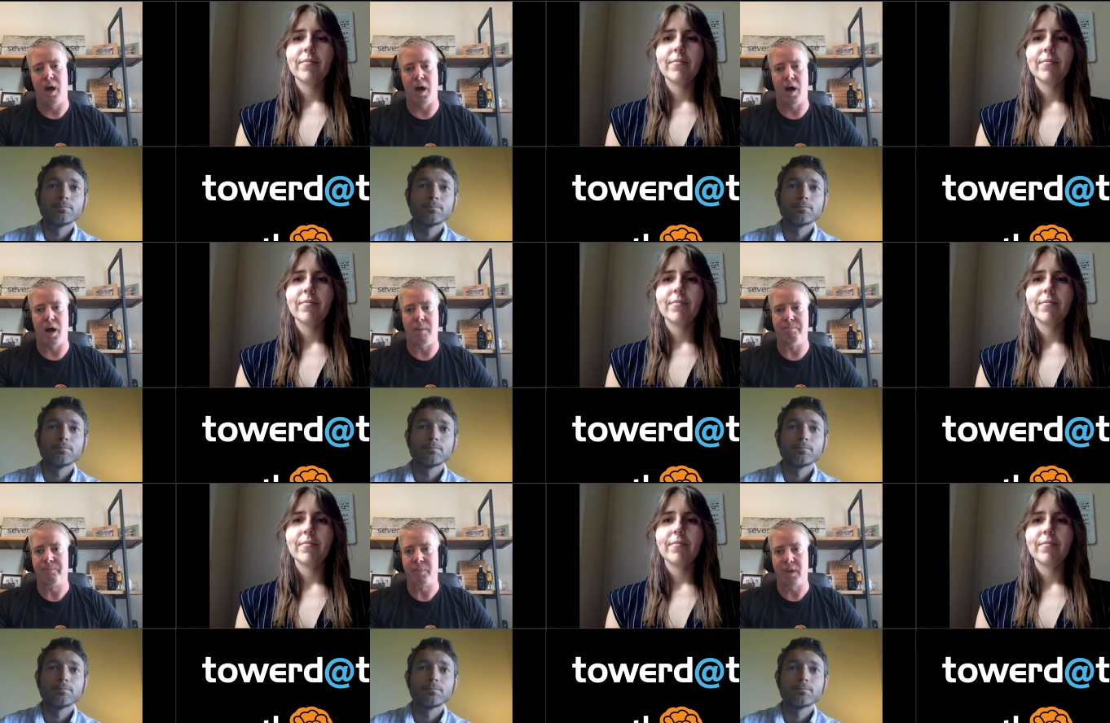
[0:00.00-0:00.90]

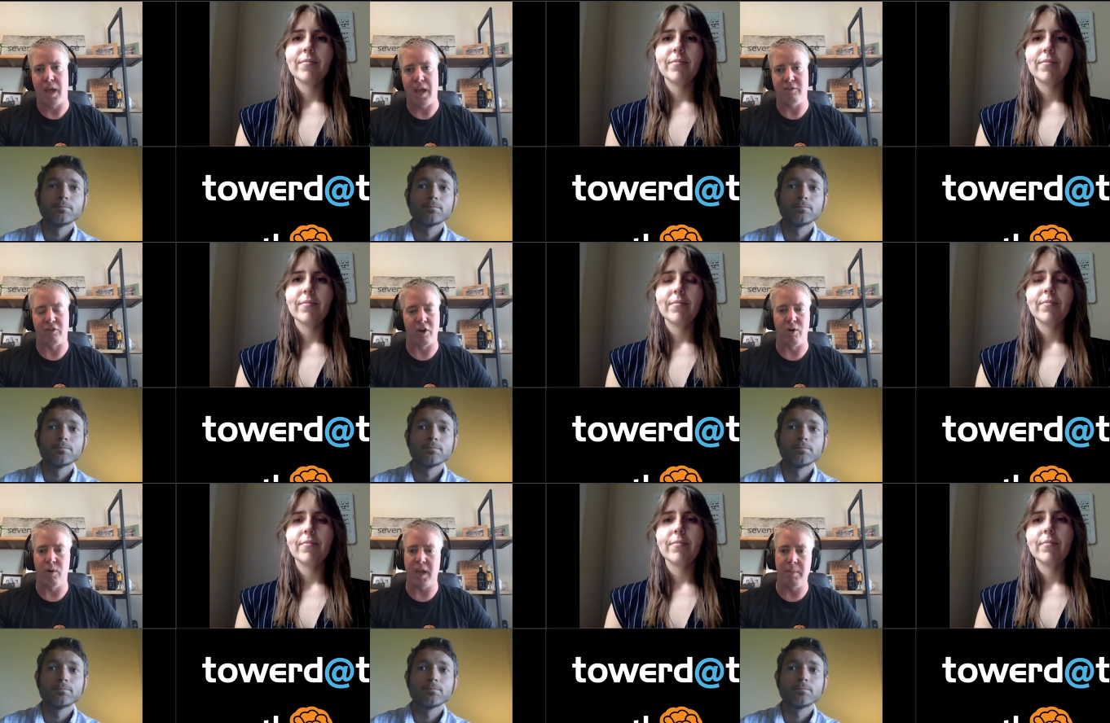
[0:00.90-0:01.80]
Speaker 1: Um, and
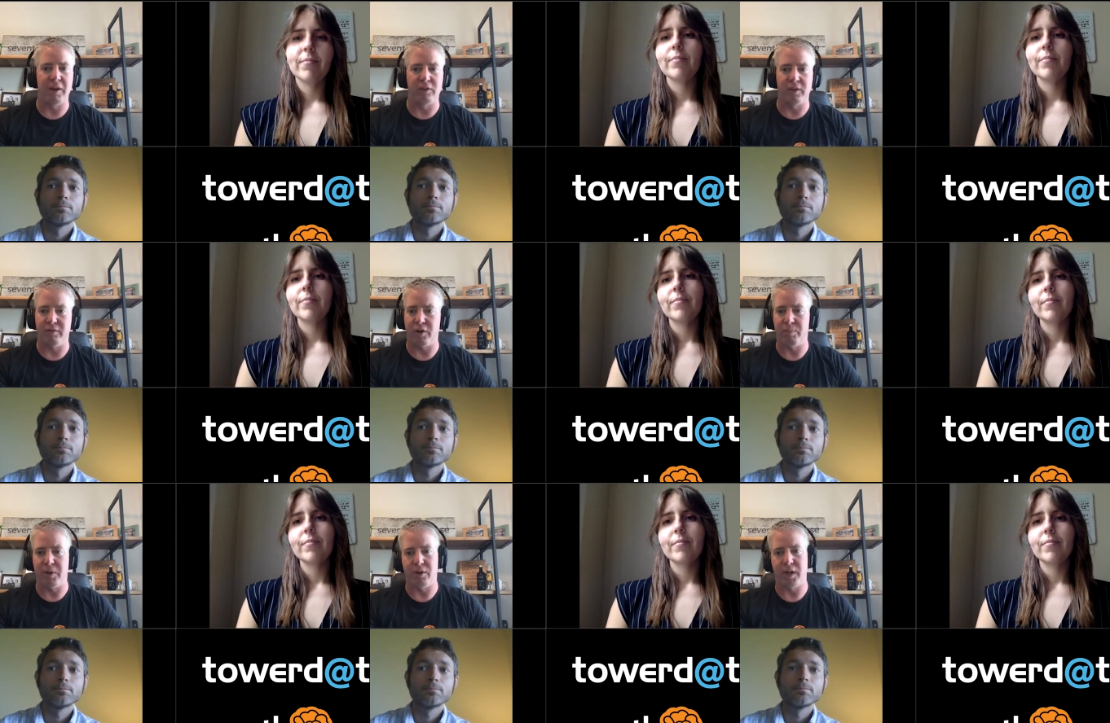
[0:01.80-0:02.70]
so email
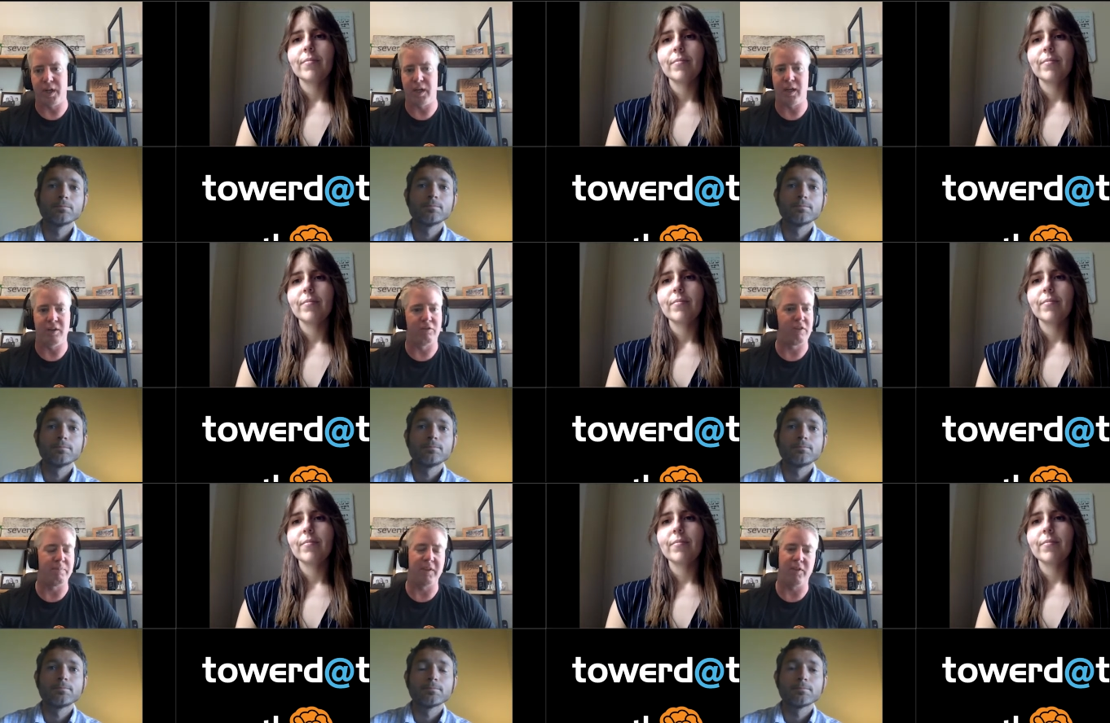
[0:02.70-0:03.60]
deliverability is
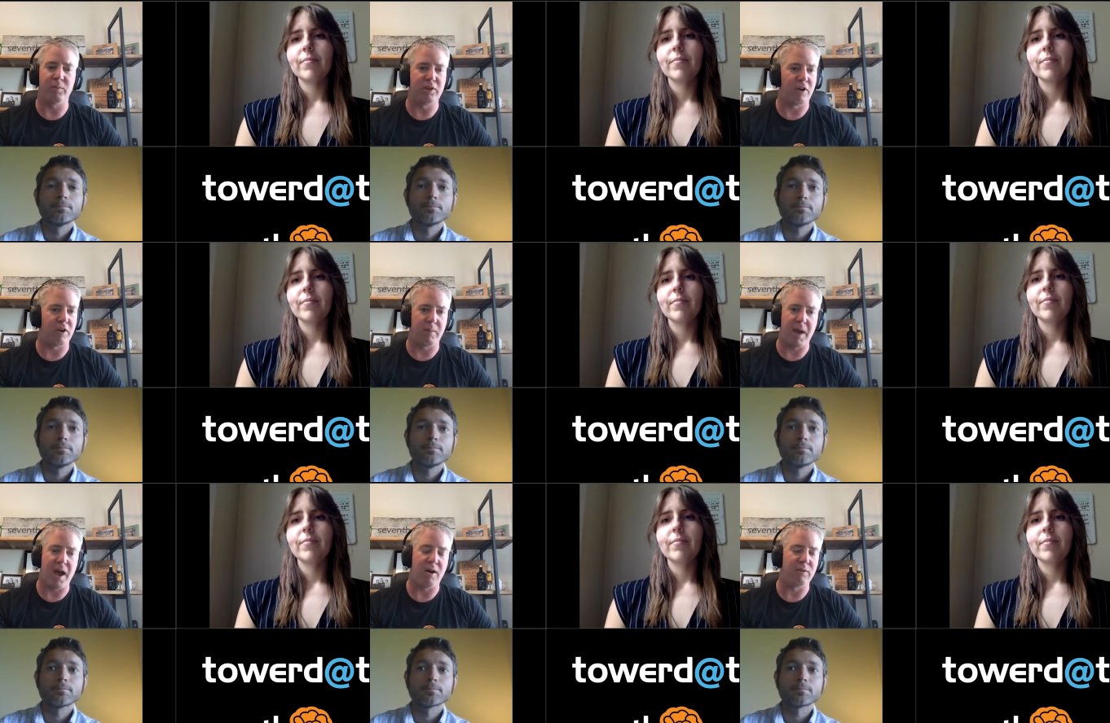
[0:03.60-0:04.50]
something that we talk
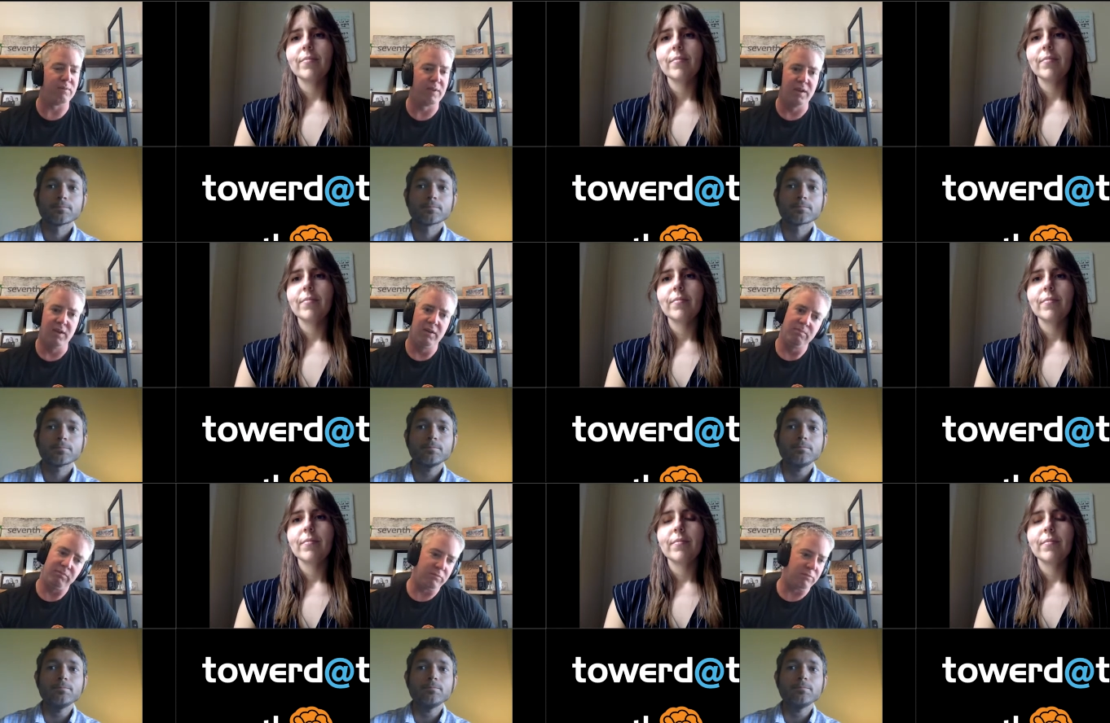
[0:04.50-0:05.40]
about
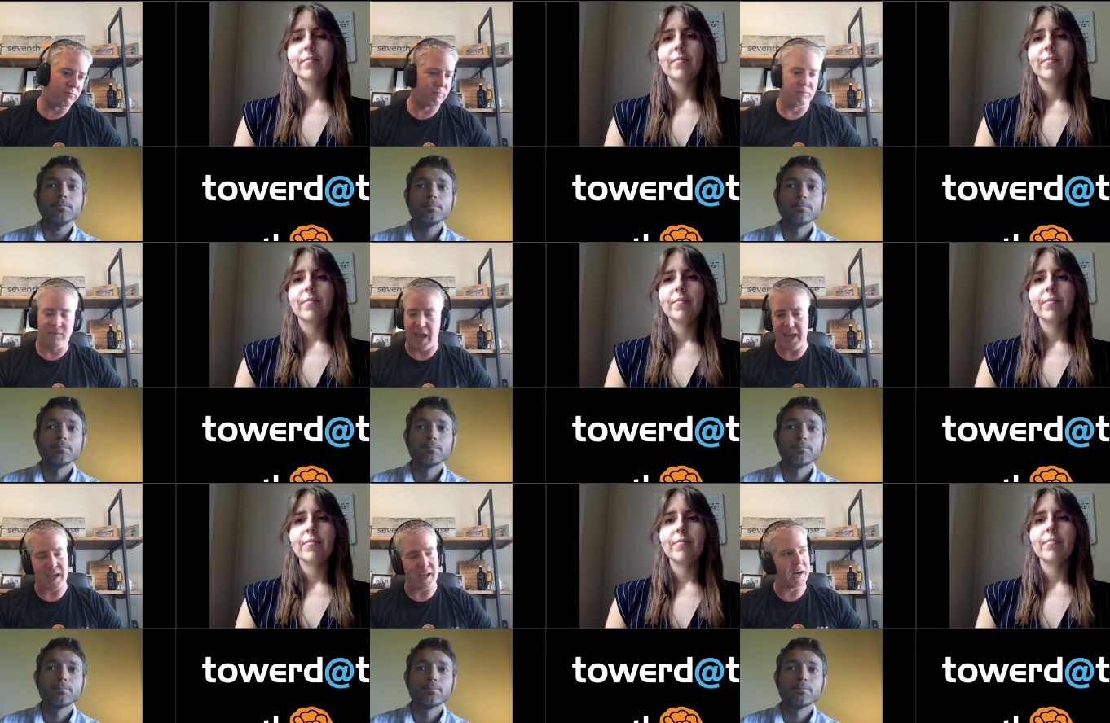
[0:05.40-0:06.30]

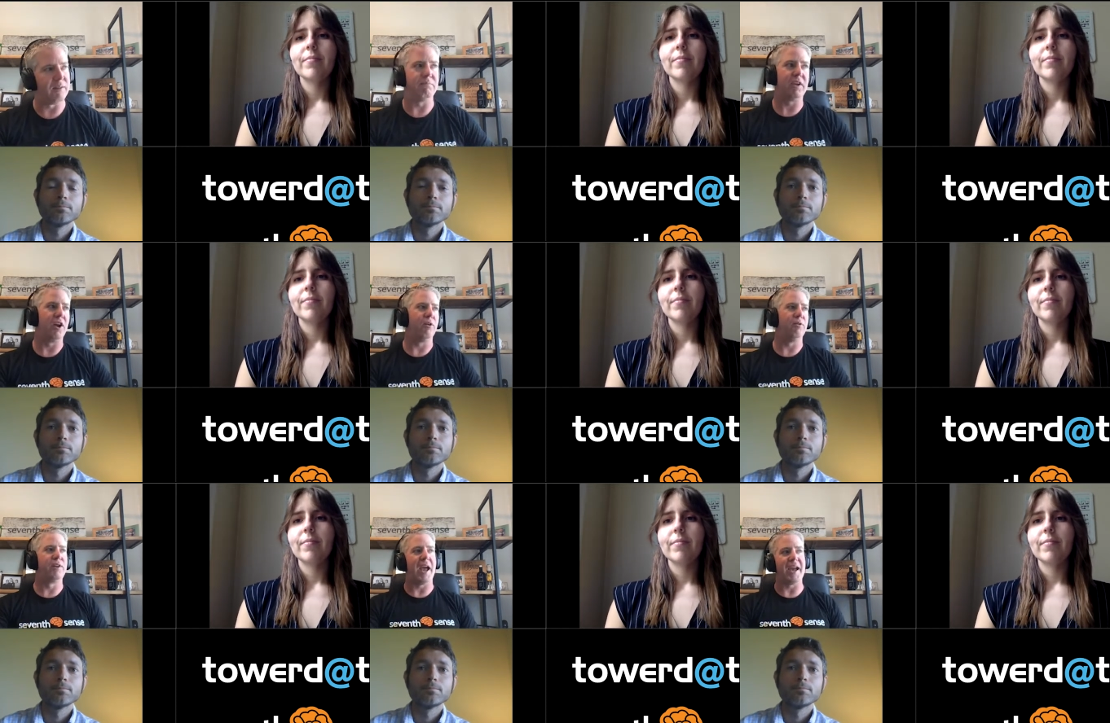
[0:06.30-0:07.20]
day in and you know
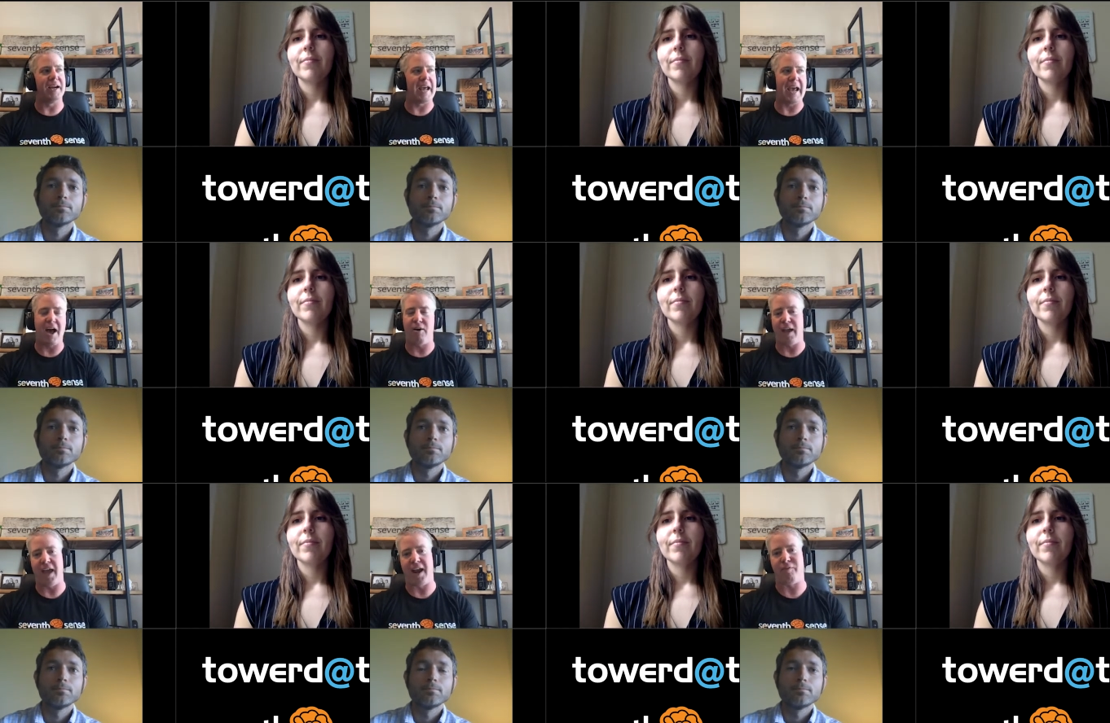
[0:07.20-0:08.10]
day in and day out
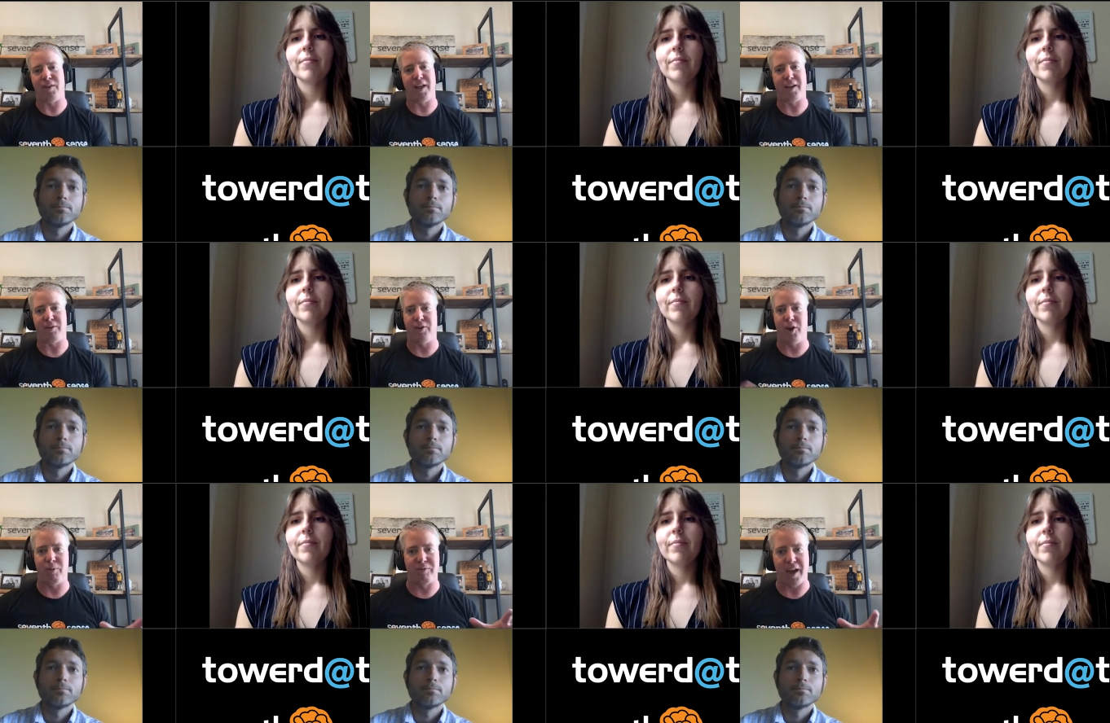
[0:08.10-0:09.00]
and i feel like you know
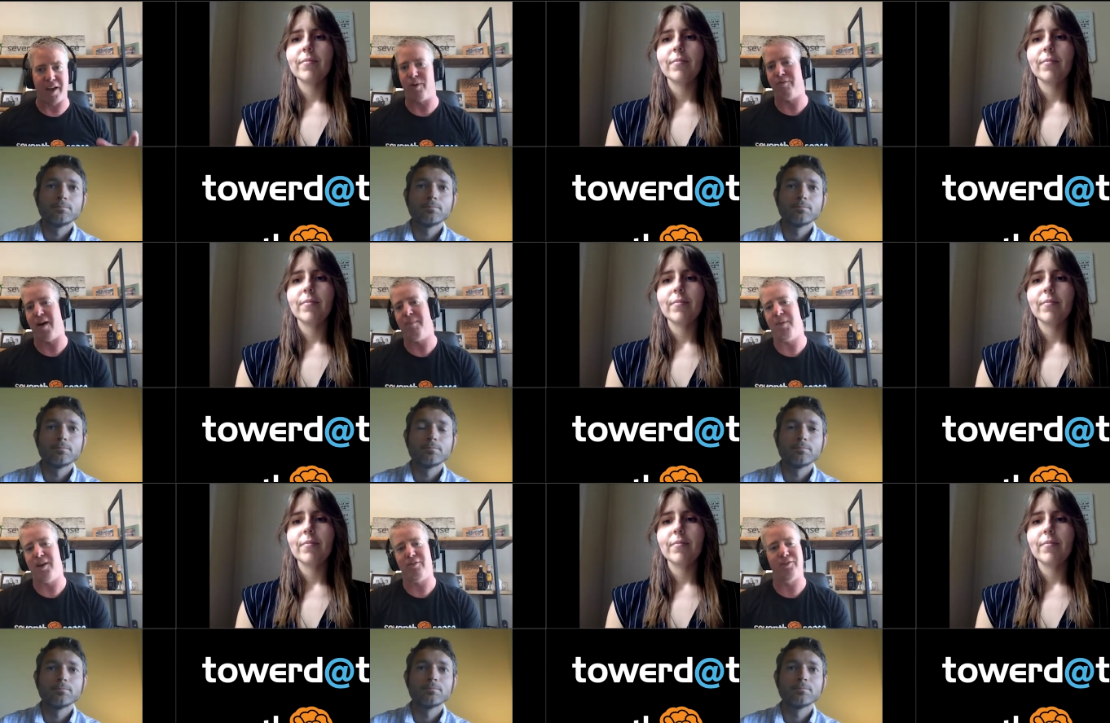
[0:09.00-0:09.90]
we've got 25
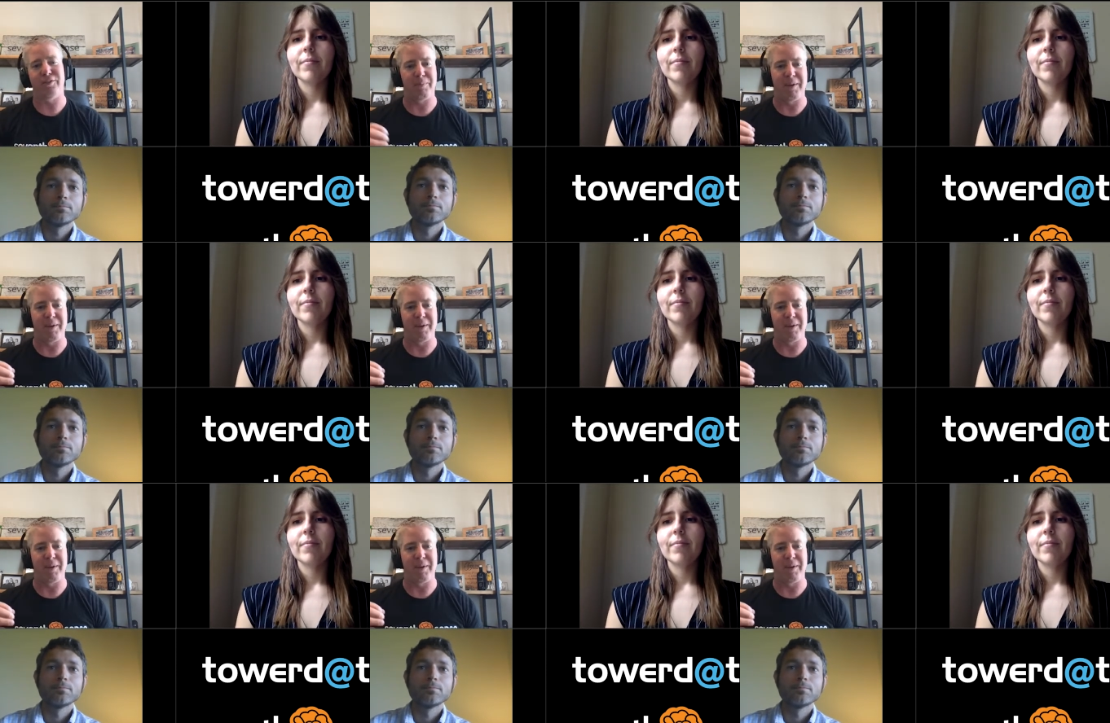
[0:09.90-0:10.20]
minutes this is going